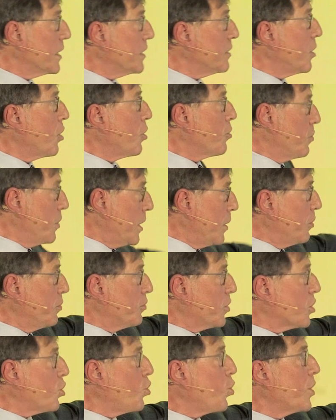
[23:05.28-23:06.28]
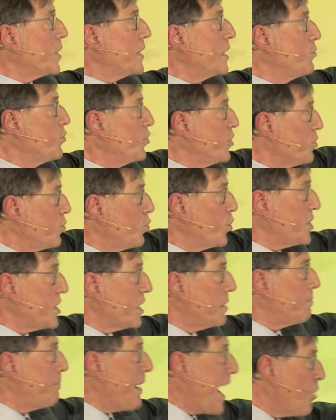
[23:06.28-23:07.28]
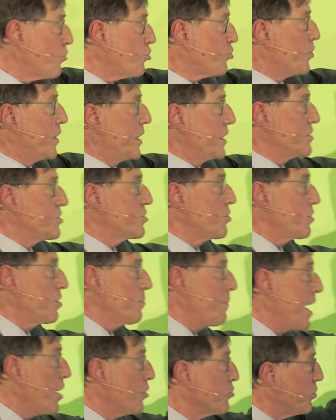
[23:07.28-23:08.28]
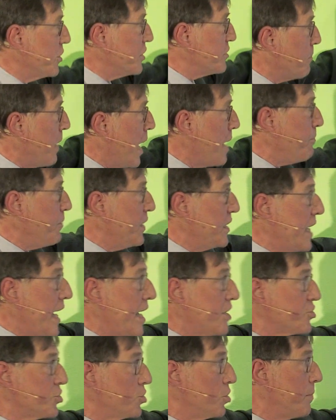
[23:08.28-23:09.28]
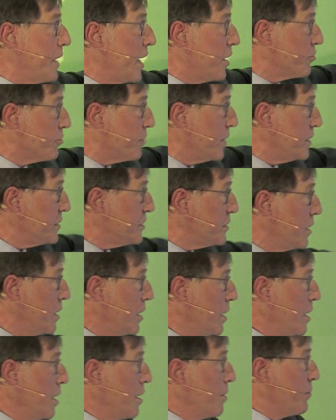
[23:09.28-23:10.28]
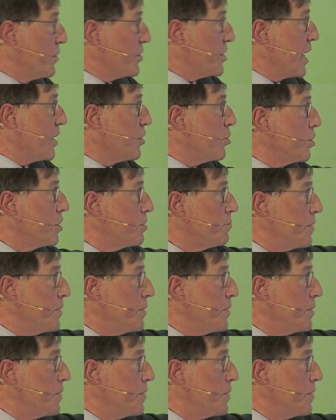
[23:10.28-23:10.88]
at when we're coordinating within boundaries. So the boundaries might be national boundaries, but they could